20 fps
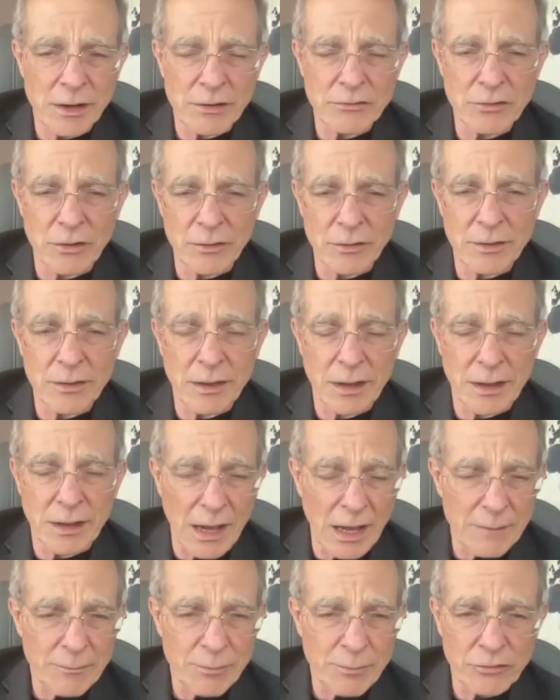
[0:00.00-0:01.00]
so that the
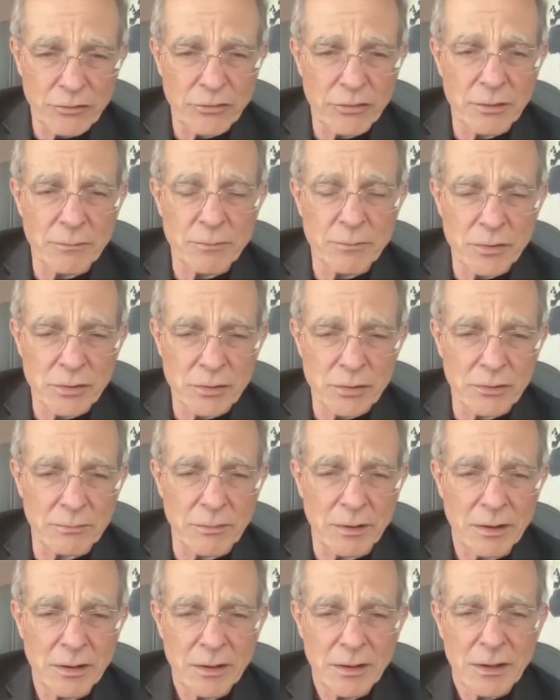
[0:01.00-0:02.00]
guy pushing the broom
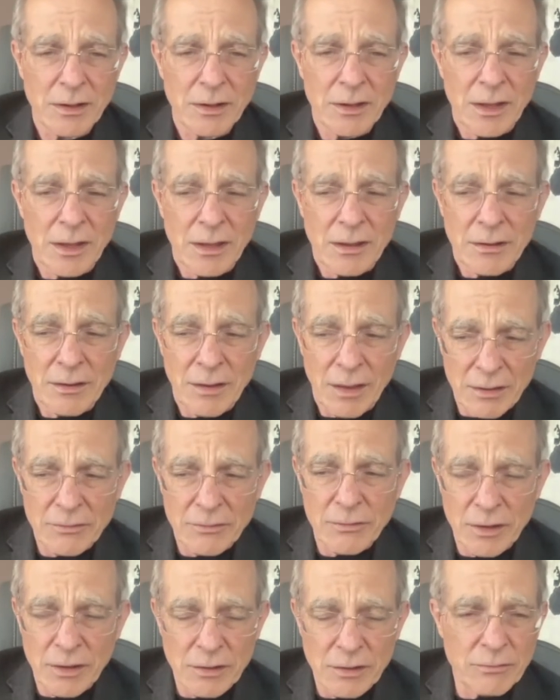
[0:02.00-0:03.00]
is
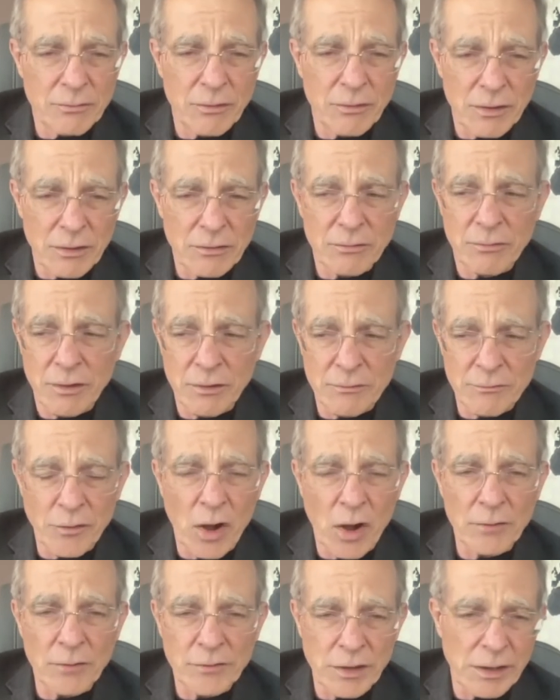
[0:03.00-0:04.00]

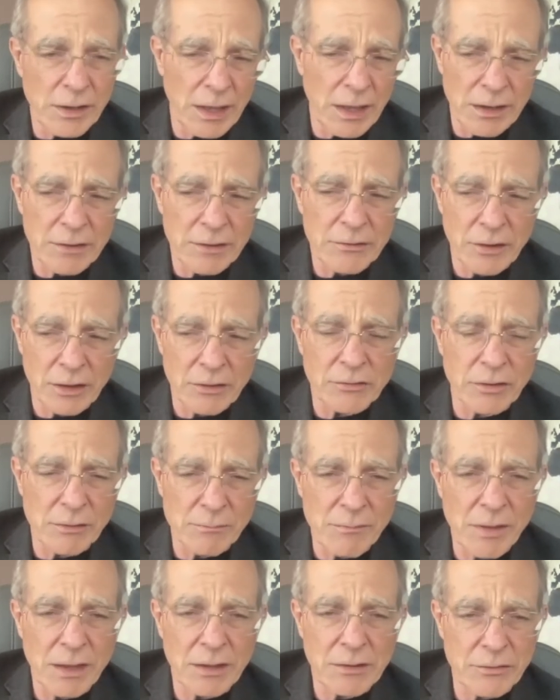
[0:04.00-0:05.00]
involved in and essentially
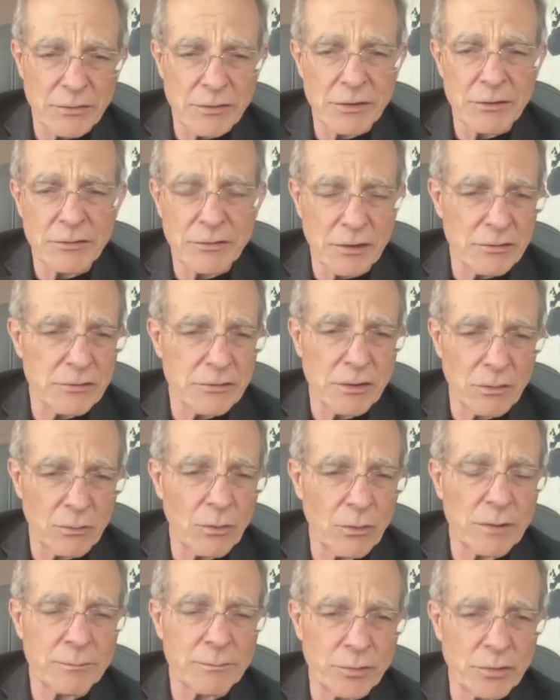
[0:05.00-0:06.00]
makes the decision on
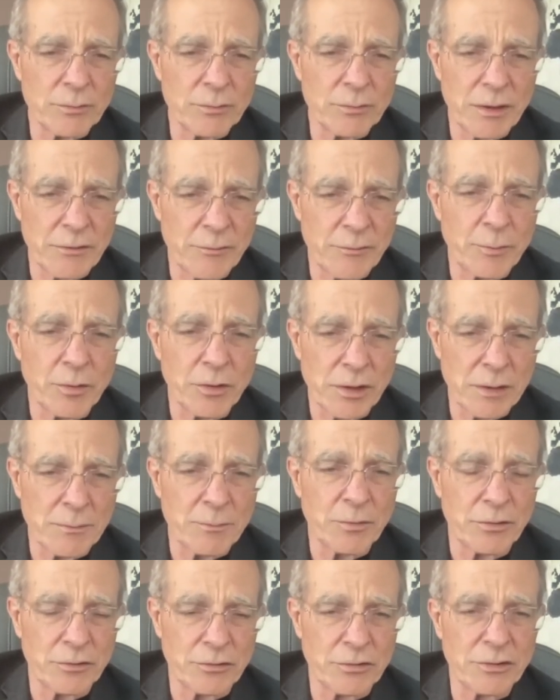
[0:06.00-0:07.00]
what broom he
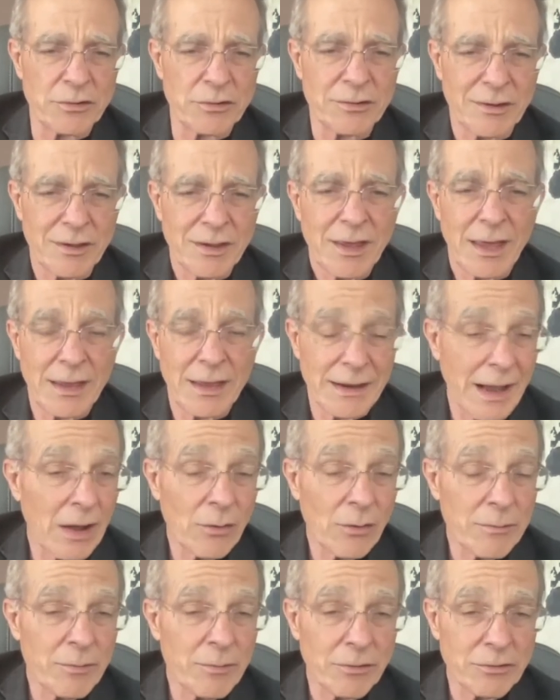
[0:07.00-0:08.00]
pushes and how
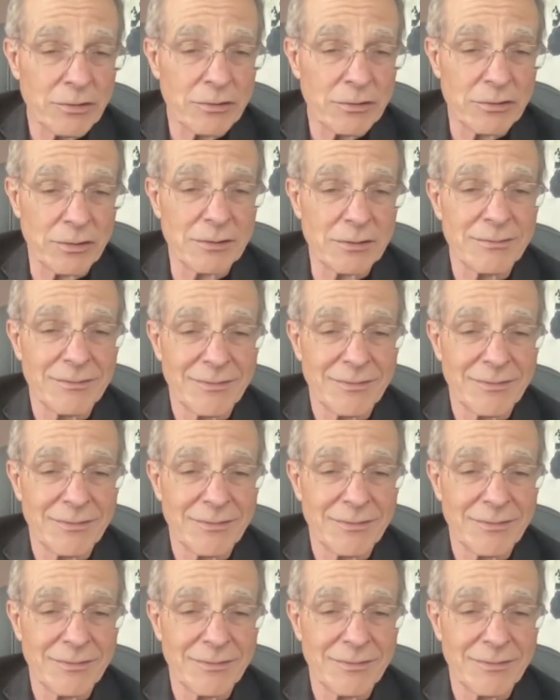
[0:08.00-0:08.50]
he pushes it,